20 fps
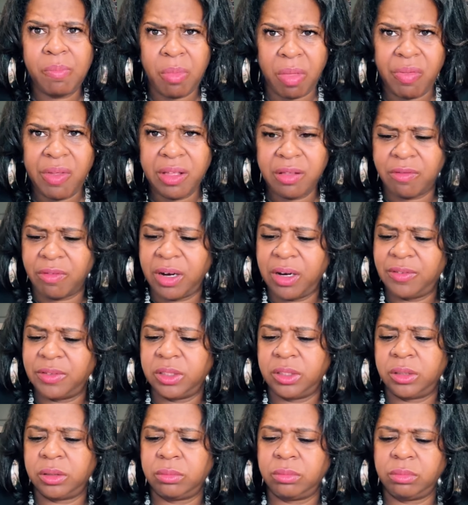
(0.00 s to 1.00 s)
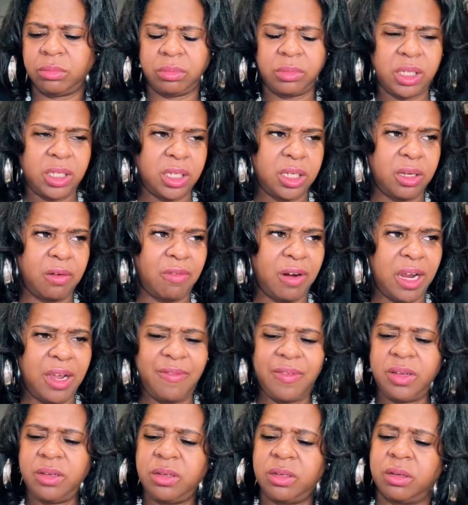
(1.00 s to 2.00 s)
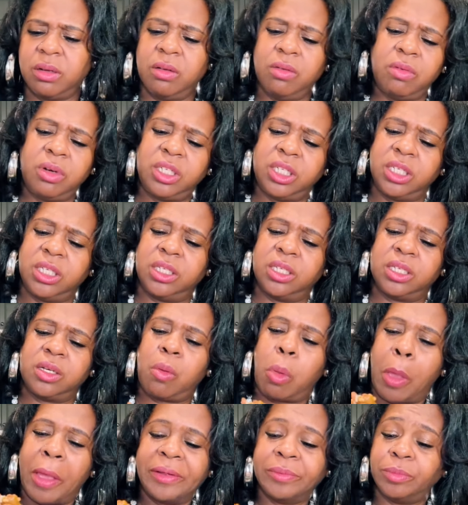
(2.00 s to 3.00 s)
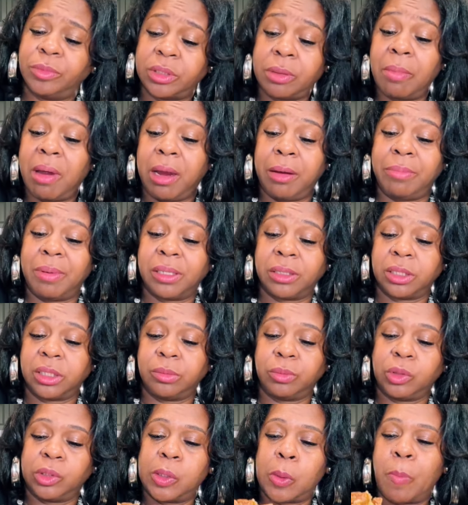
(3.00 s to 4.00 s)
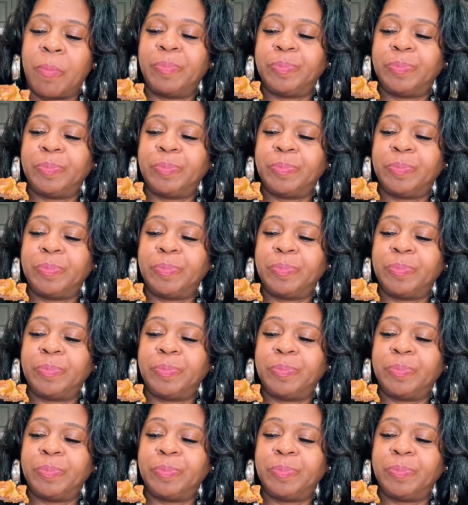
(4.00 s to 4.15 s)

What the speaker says: I think the Ravens, is it the Ravens? Lord Jesus. Somebody about to come on.